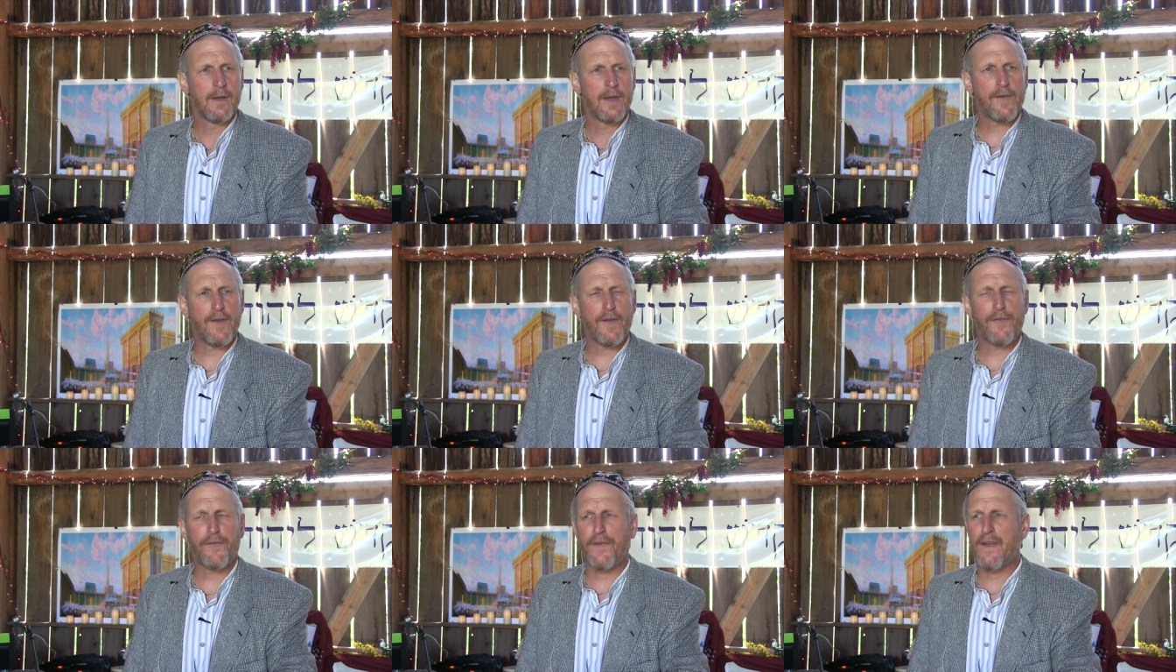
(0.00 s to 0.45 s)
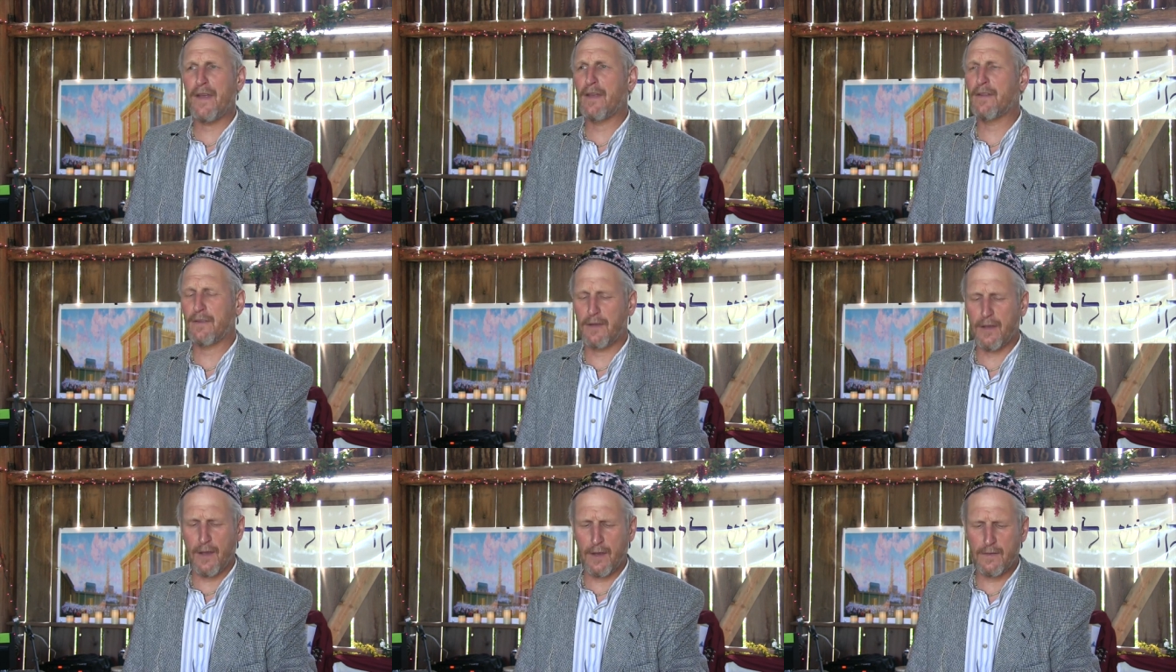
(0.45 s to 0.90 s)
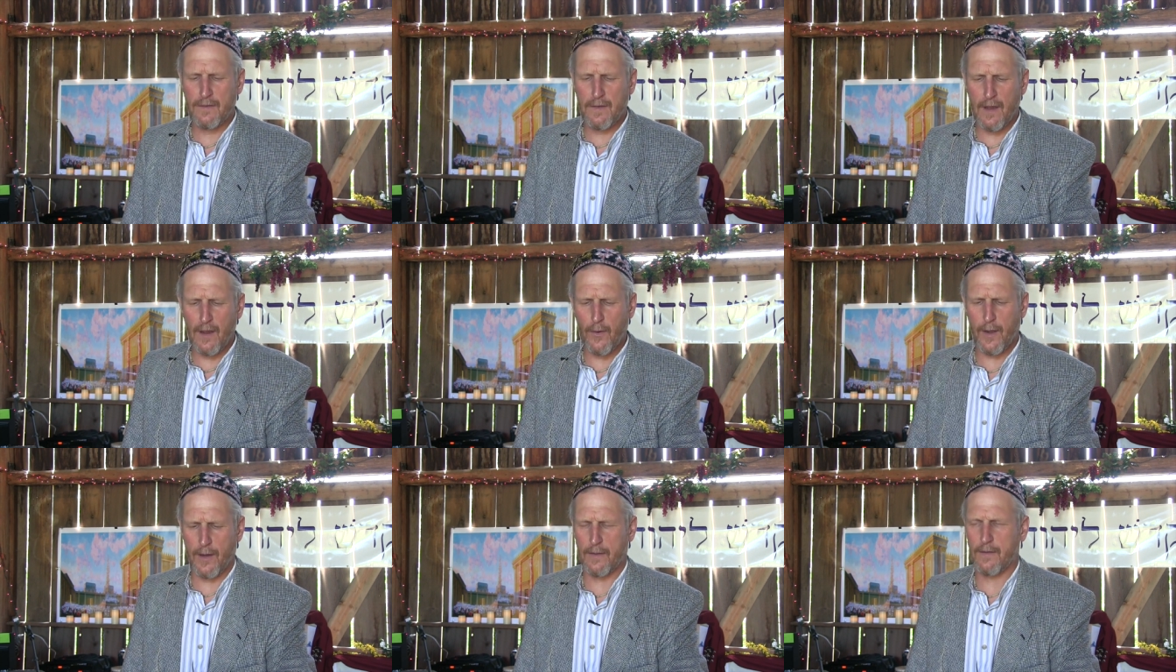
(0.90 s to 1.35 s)
If it feels good,
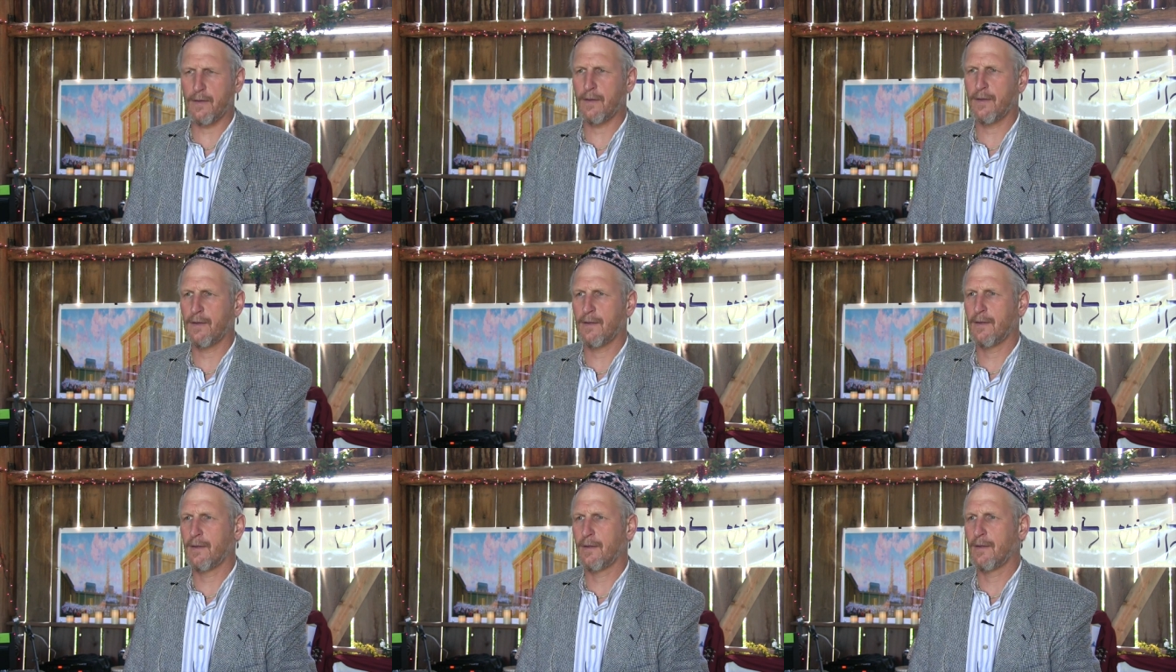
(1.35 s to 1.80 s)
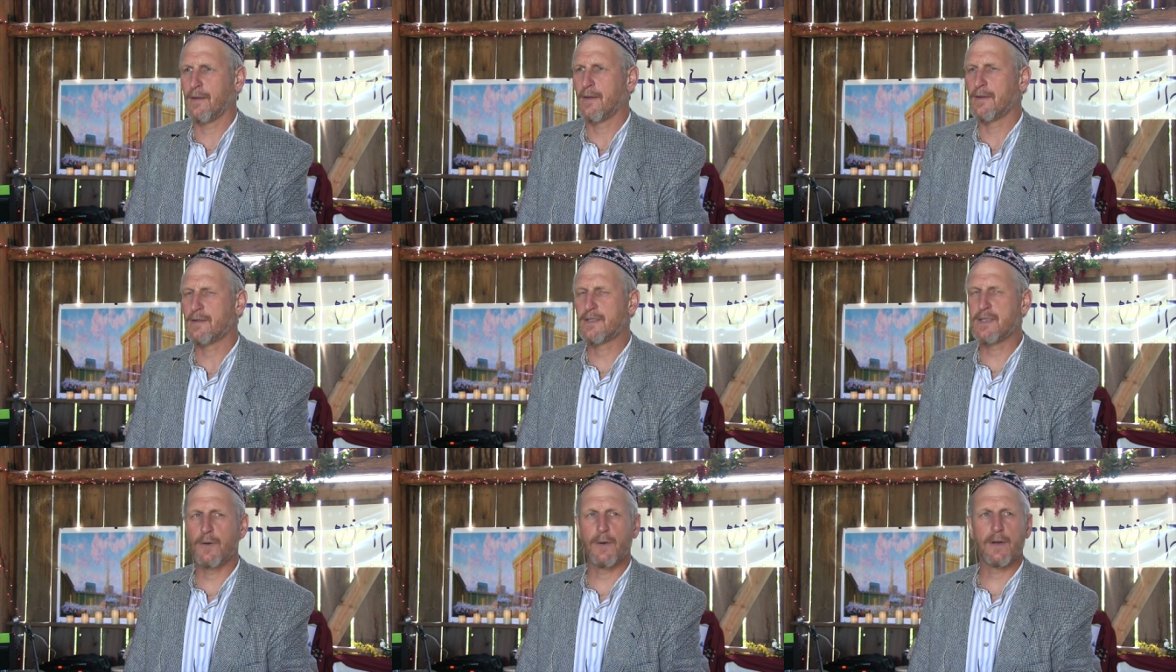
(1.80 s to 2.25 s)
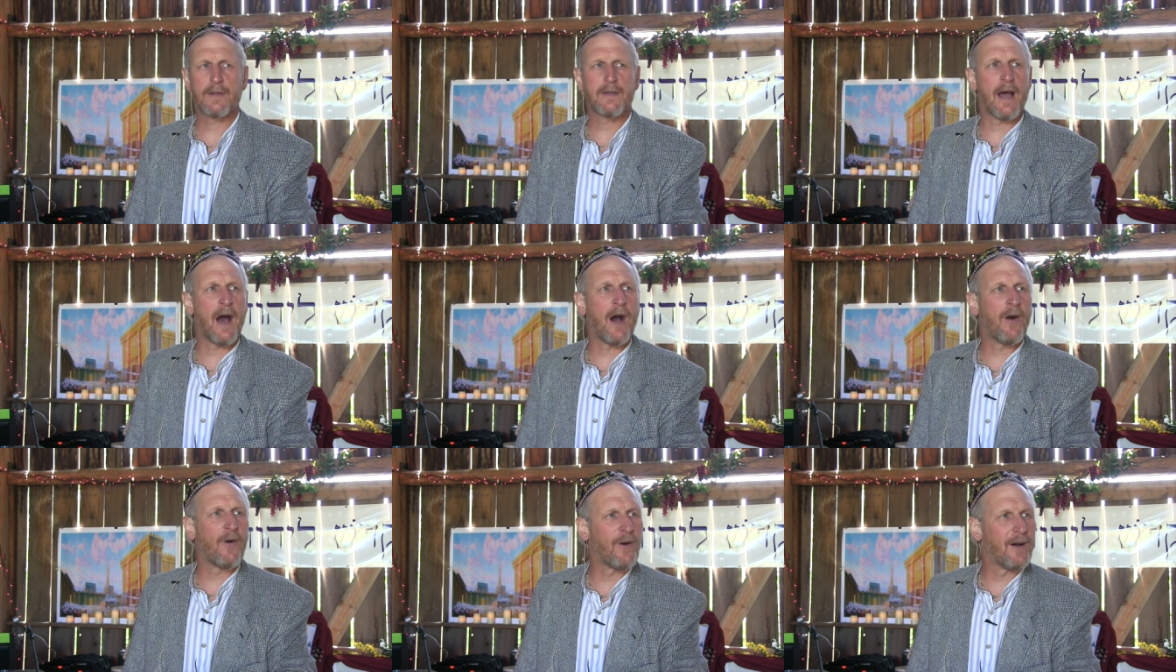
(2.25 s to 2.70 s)
do it. Do what
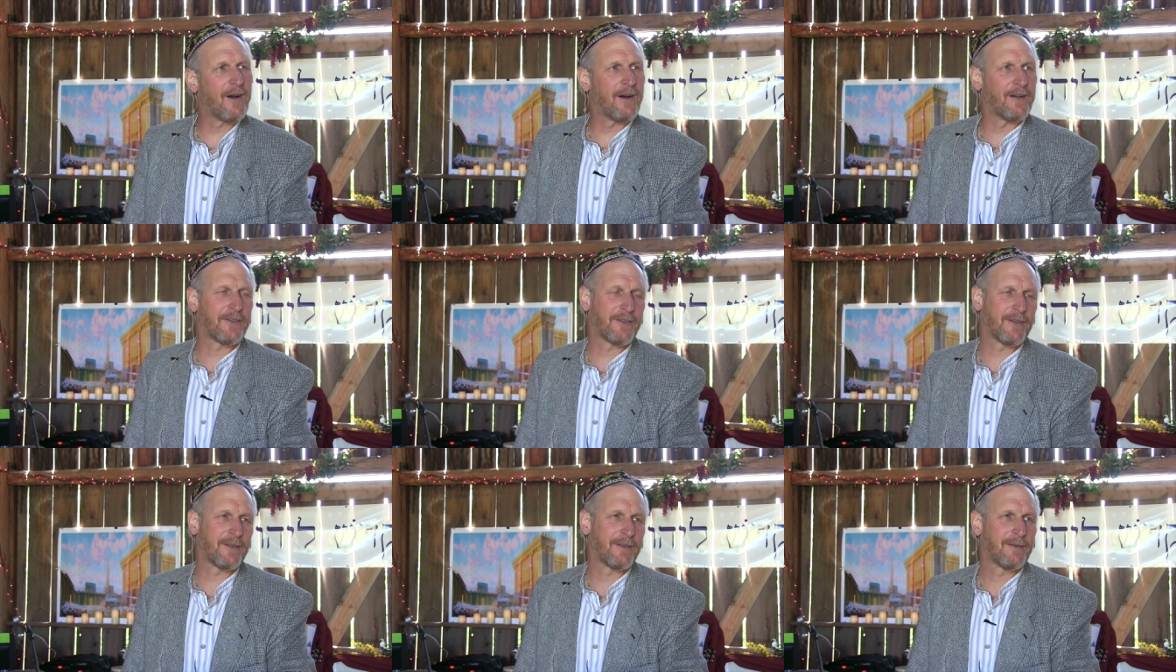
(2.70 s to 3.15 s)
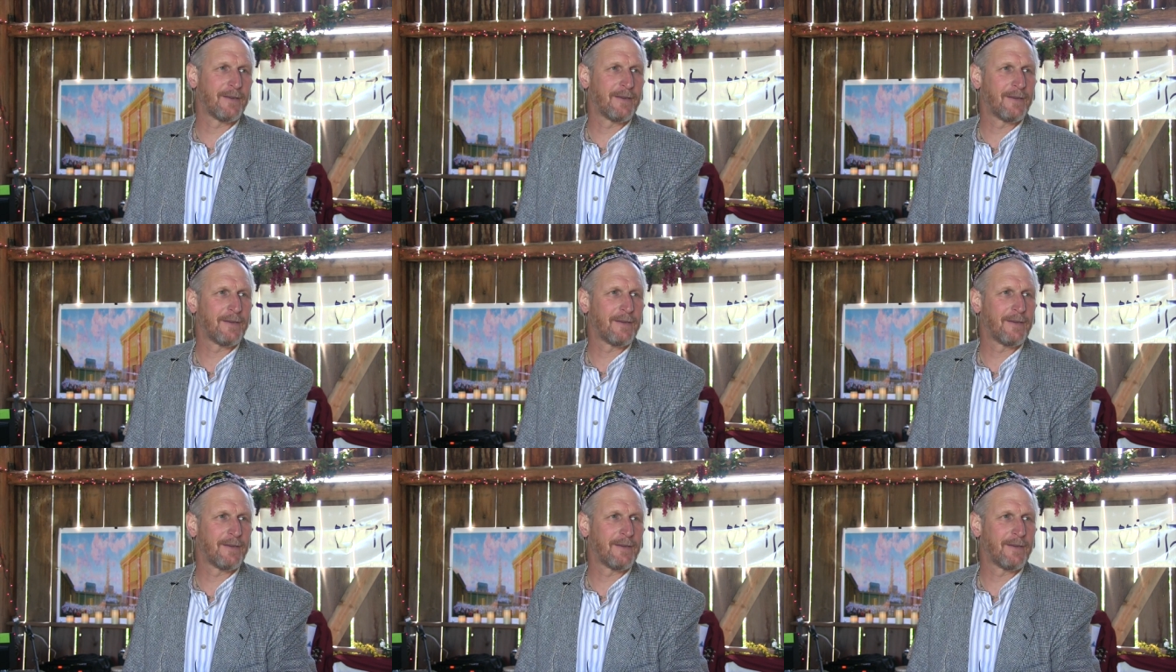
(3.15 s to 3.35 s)
thou wilt.